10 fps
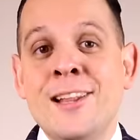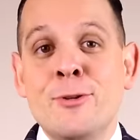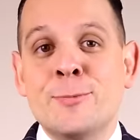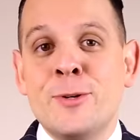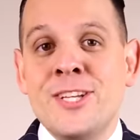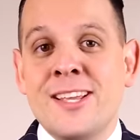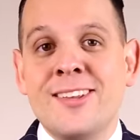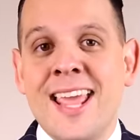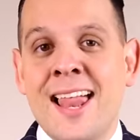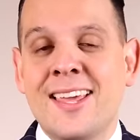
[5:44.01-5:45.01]
It looks
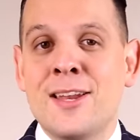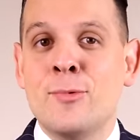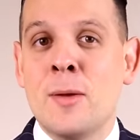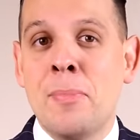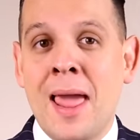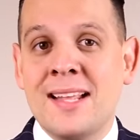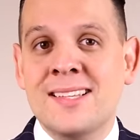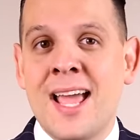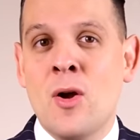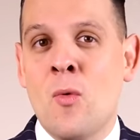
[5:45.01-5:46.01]
particularly elegant with a black
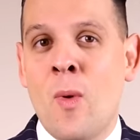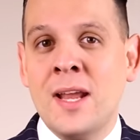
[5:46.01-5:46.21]
tie or